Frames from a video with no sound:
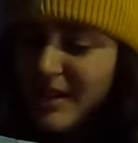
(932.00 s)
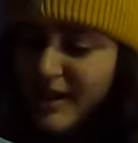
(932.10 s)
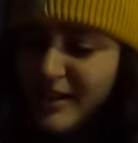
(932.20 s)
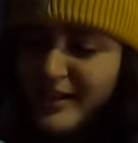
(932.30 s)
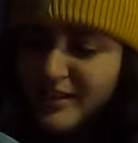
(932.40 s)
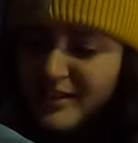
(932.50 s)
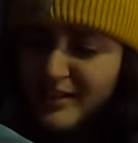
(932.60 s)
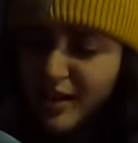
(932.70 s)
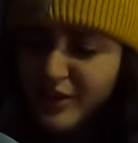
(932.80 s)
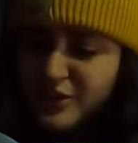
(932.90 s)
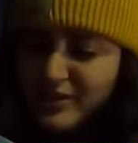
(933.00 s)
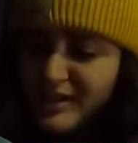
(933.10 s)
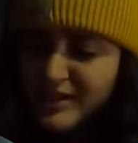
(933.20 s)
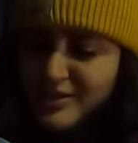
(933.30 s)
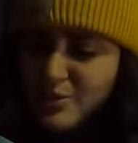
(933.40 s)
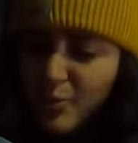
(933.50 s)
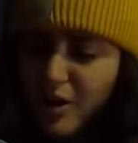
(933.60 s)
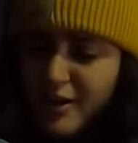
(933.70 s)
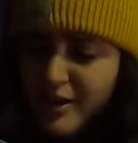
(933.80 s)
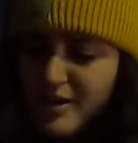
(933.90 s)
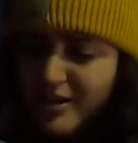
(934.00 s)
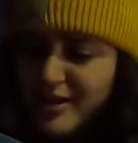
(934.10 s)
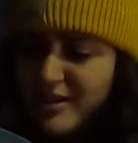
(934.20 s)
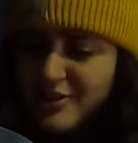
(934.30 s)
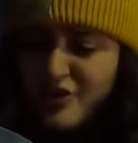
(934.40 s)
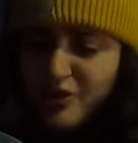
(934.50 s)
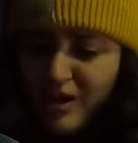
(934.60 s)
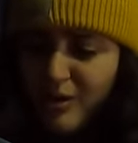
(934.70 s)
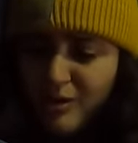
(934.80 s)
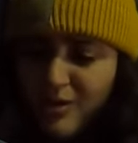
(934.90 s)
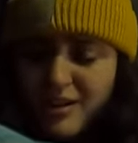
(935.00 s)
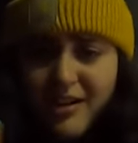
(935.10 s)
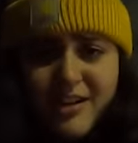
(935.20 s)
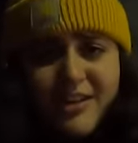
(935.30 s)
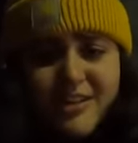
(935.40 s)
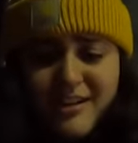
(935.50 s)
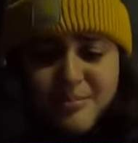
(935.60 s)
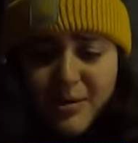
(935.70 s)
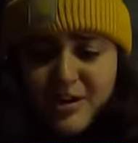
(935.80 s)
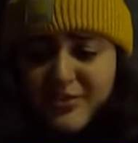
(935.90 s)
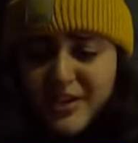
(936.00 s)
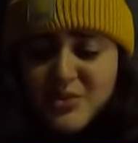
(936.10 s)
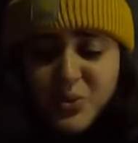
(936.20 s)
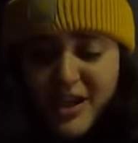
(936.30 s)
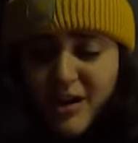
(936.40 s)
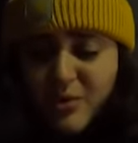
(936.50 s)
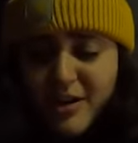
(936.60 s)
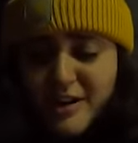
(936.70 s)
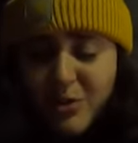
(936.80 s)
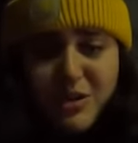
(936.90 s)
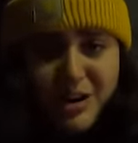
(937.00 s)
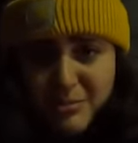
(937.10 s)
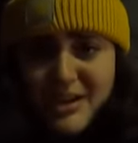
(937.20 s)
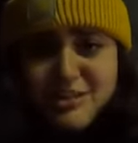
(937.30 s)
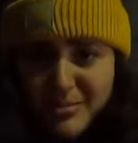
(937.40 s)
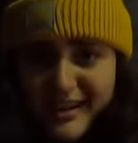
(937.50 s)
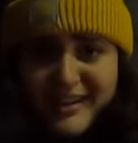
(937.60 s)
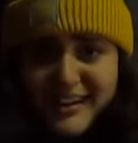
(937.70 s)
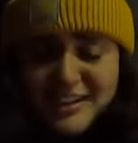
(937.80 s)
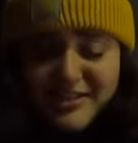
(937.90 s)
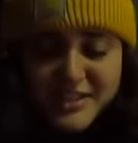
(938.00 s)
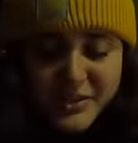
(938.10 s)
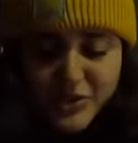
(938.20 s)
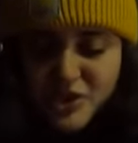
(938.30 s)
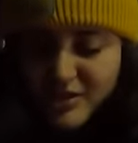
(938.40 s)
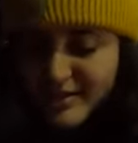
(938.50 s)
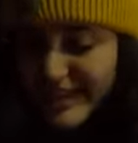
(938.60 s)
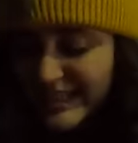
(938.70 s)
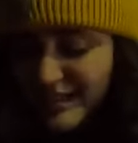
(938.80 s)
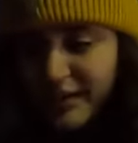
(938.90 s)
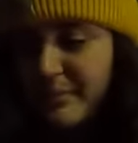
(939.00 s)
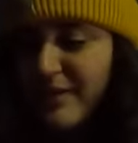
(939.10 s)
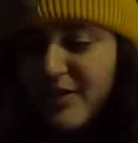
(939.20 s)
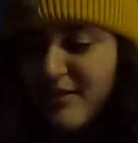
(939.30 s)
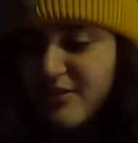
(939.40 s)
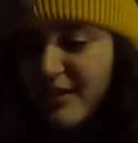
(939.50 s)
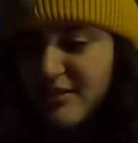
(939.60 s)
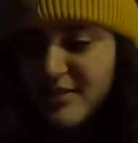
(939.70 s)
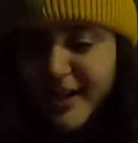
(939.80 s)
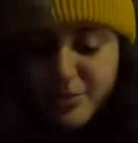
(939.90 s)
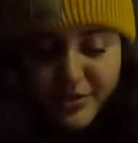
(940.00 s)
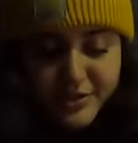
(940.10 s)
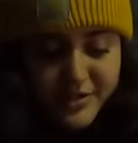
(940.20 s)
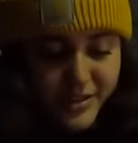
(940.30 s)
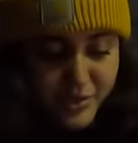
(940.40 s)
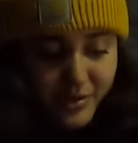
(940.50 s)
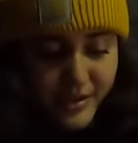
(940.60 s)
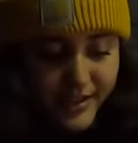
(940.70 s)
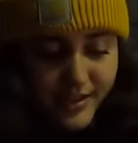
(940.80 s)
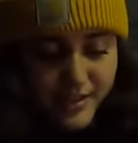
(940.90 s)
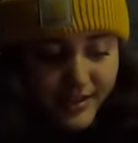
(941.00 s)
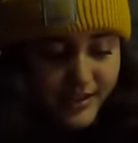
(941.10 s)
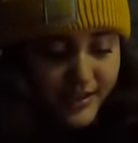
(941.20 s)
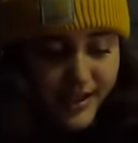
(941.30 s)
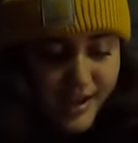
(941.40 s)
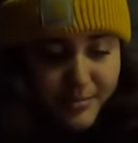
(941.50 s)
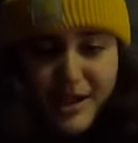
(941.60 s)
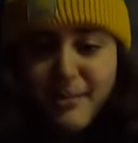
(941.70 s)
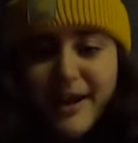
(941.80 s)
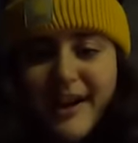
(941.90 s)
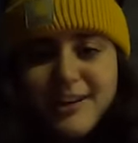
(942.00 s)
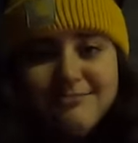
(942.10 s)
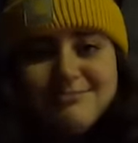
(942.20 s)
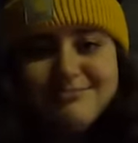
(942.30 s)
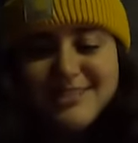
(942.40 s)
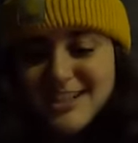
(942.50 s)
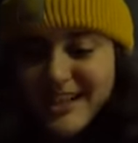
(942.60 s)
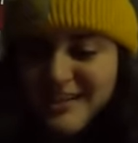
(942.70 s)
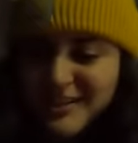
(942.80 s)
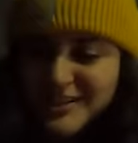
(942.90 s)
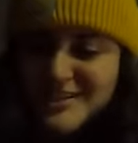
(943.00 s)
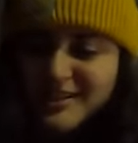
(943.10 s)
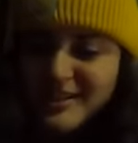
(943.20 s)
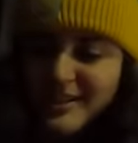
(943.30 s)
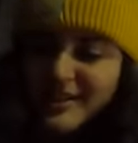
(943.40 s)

All you need is water. So, perfect, we got water. We're gonna make some pancakes, which is easily my favorite thing in the entire world, so I'm not mad, to say the least.